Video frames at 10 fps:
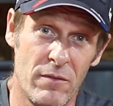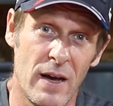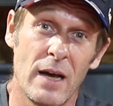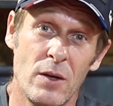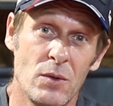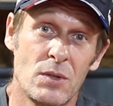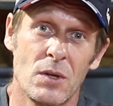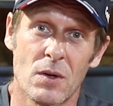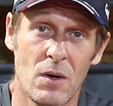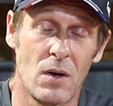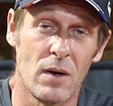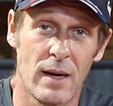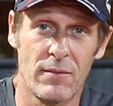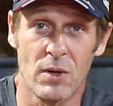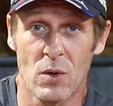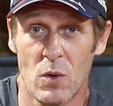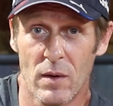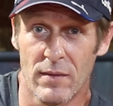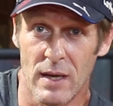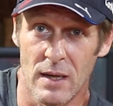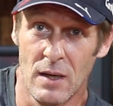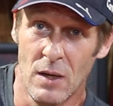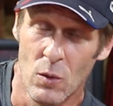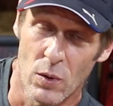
of value to your car, having a Corvette